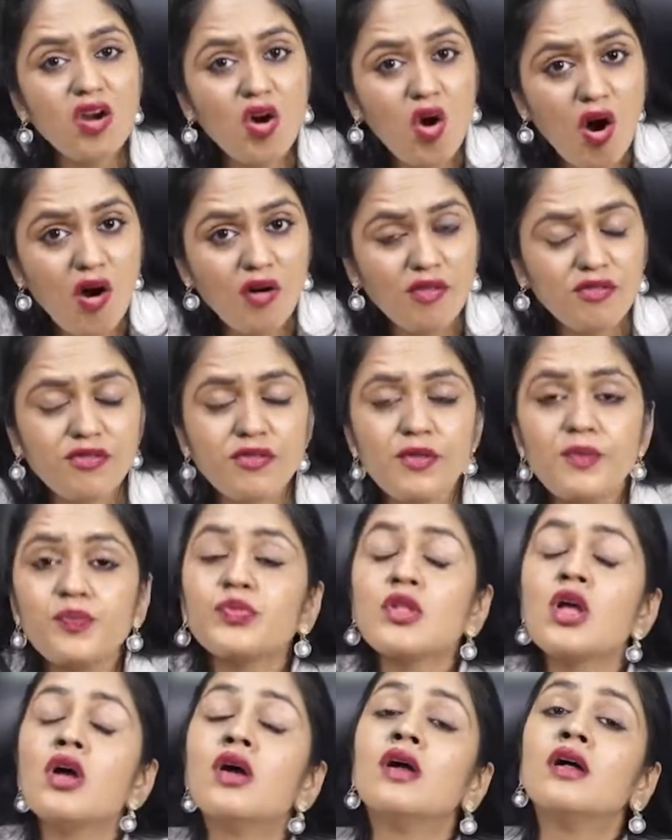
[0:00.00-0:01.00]
cough,
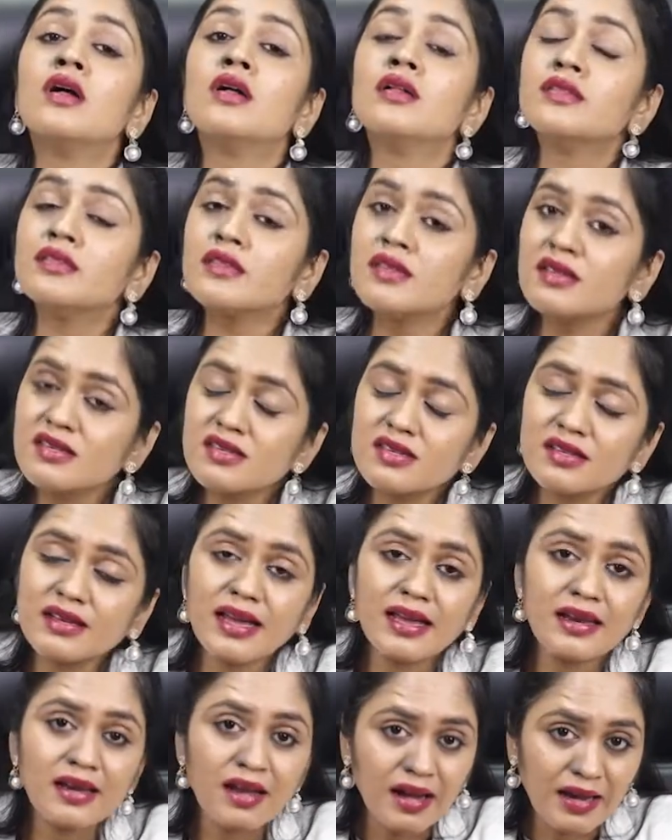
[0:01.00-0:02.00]
this
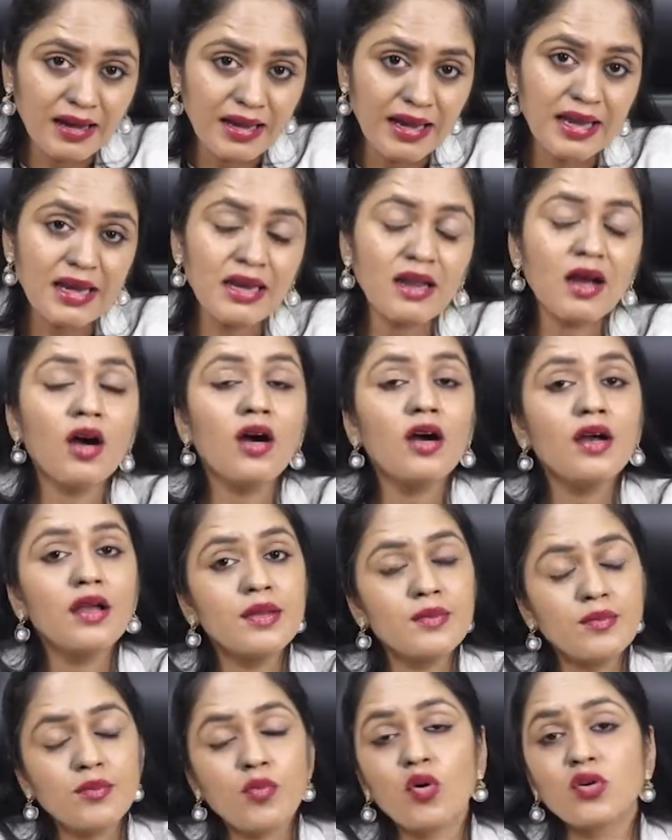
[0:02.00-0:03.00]
can again a
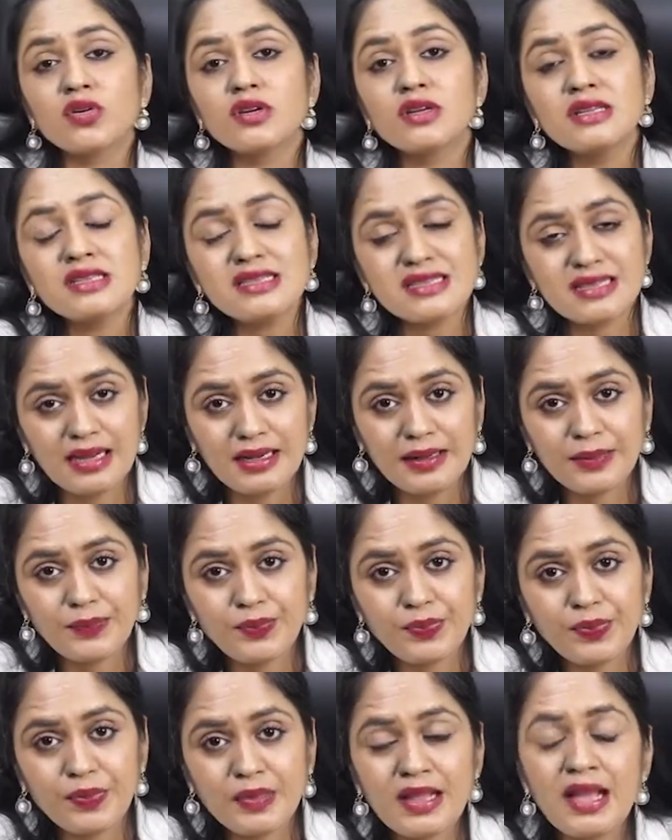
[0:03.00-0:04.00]
important sign.
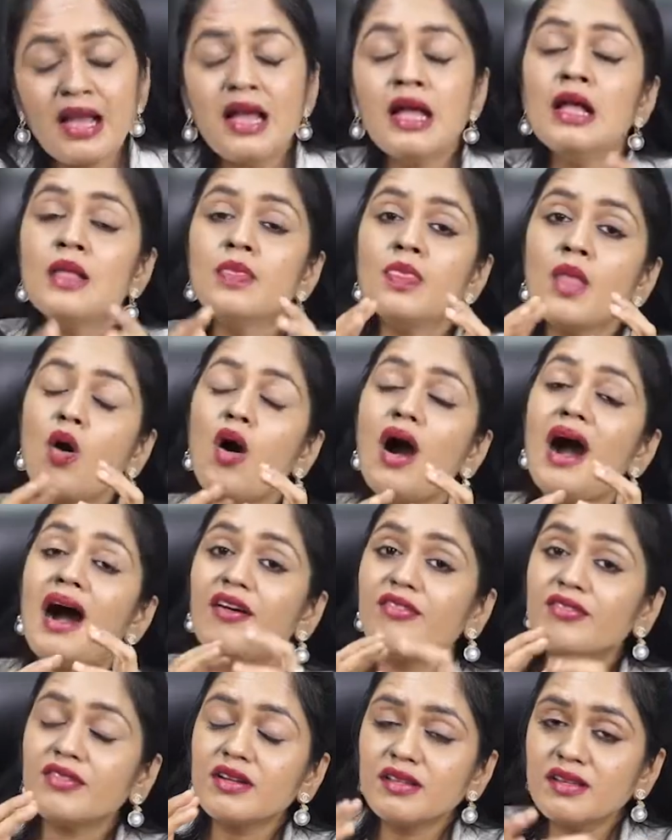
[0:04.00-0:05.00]
Now
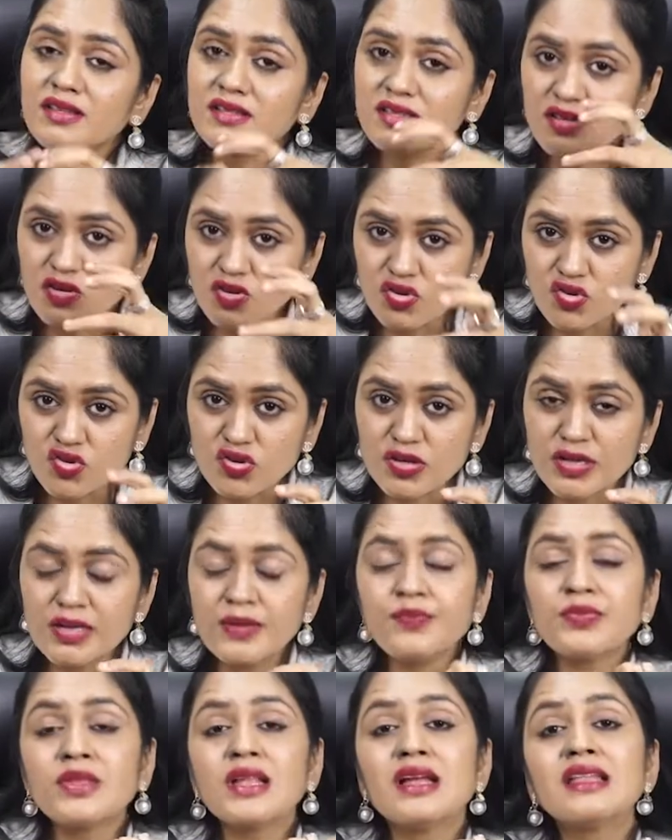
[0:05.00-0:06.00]
after the surgery,
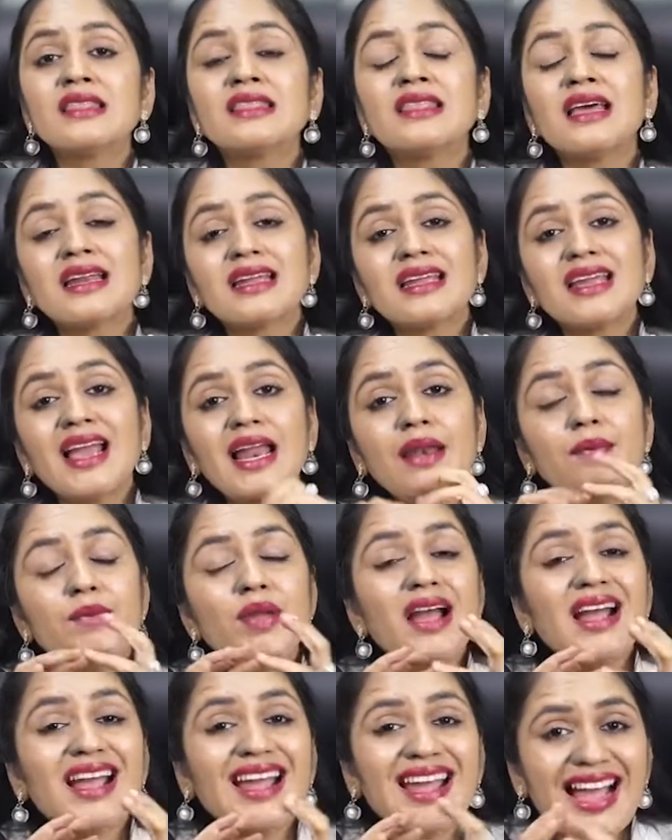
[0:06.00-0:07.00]
there can be
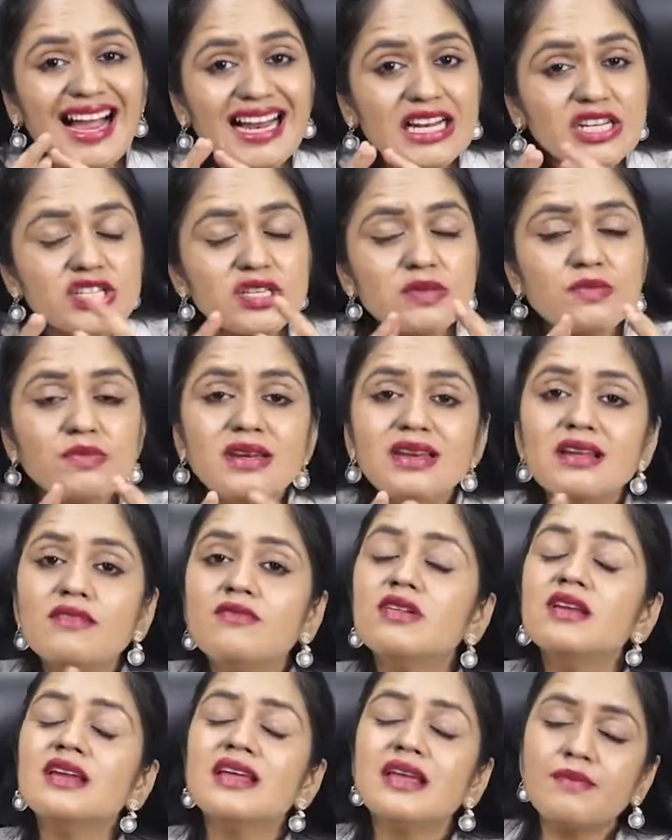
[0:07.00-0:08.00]
a calcium
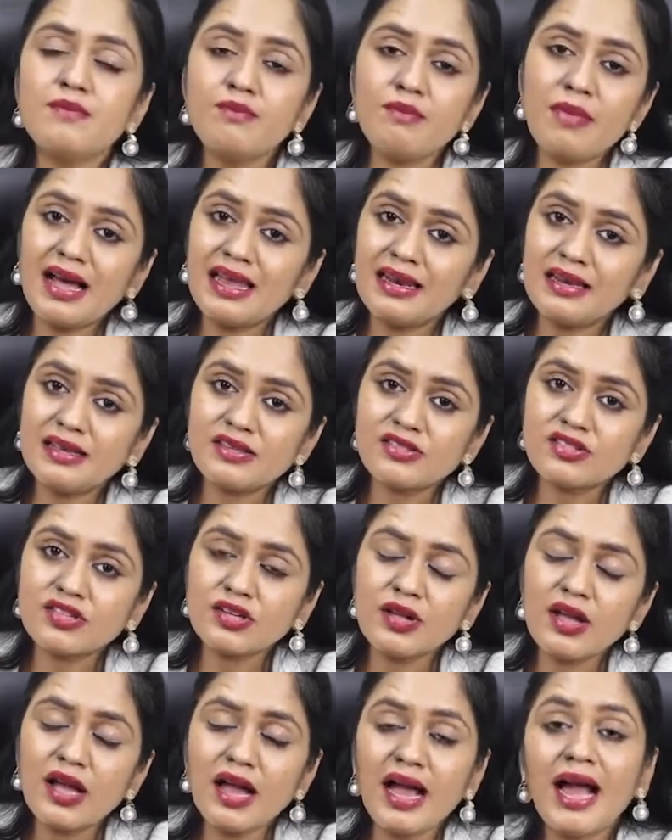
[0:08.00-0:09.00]
level imbalance
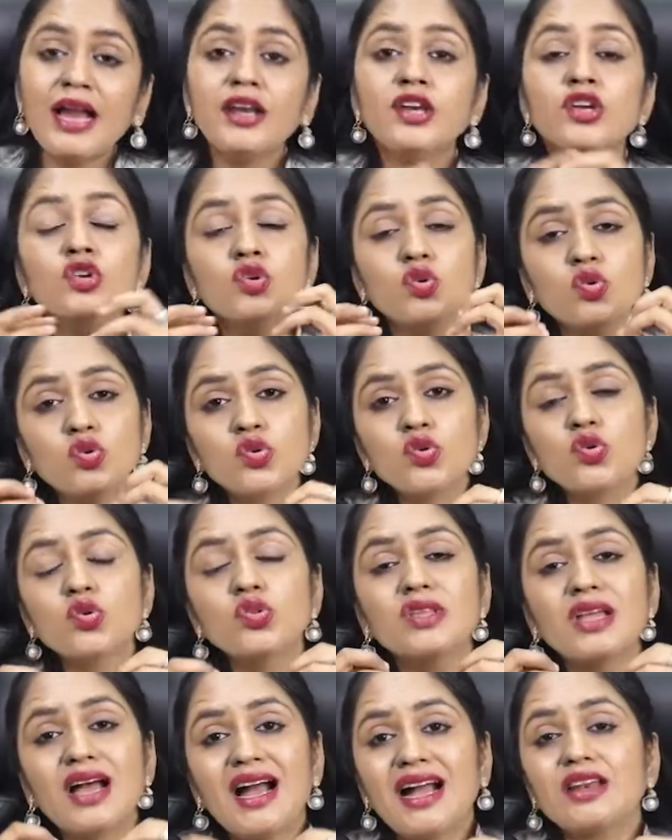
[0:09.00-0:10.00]
and due to
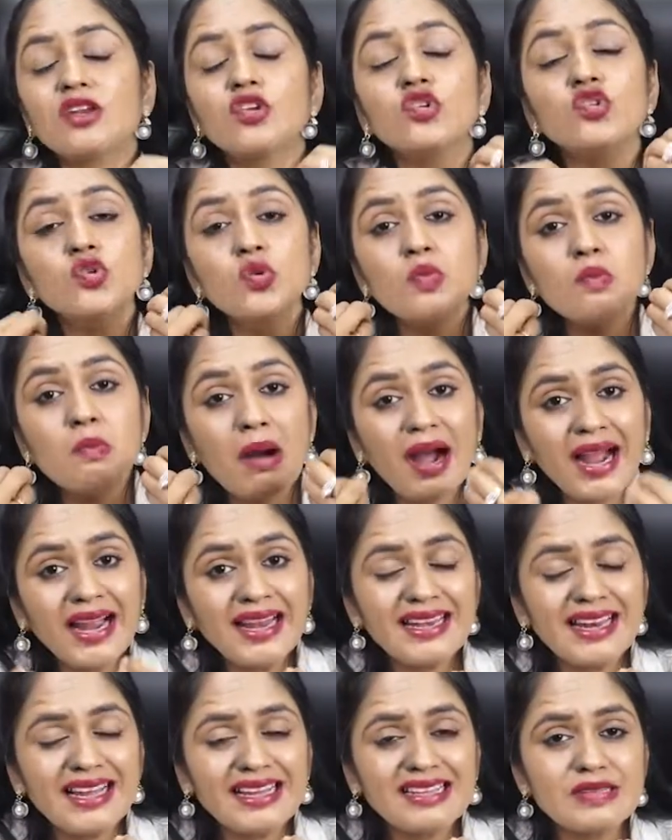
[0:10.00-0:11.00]
that you
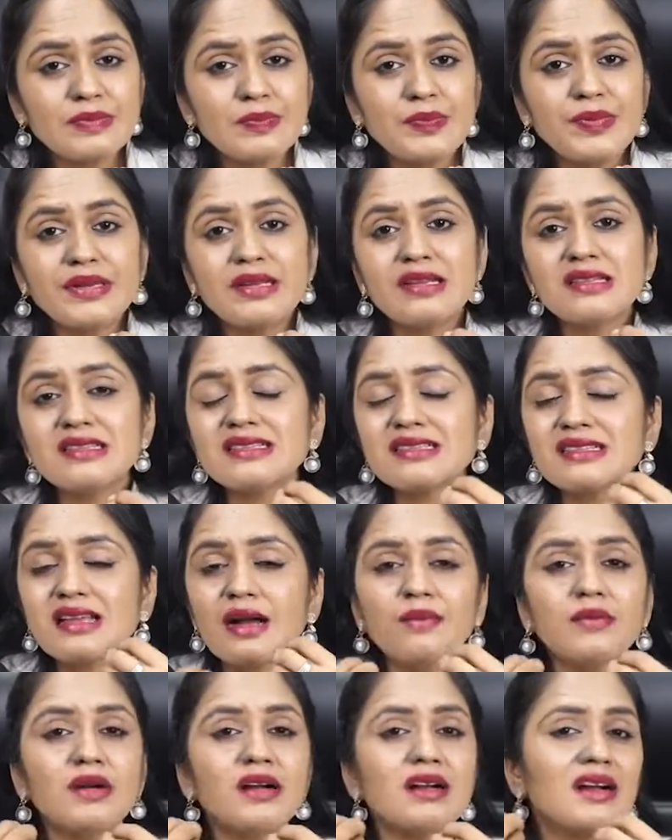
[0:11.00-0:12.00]
might experience
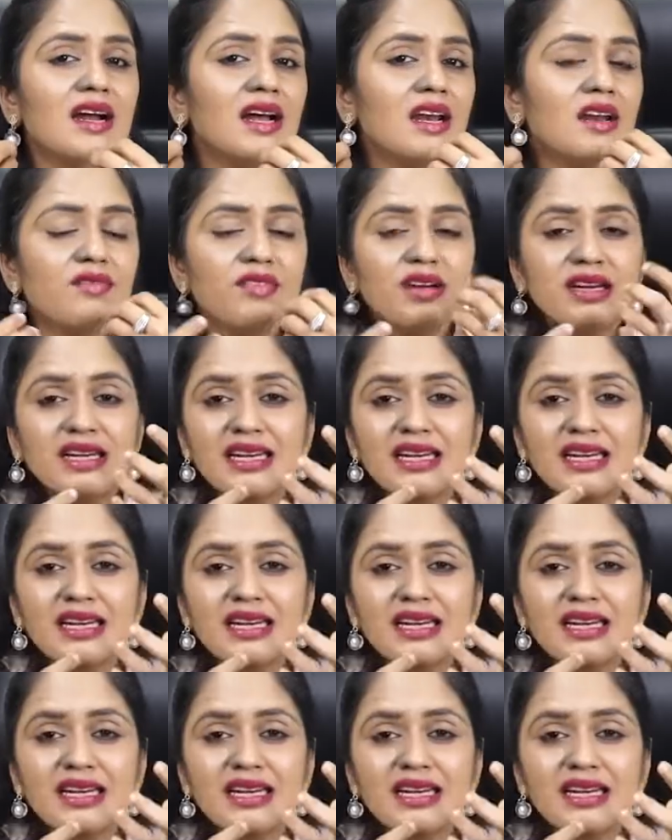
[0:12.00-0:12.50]
some kind of a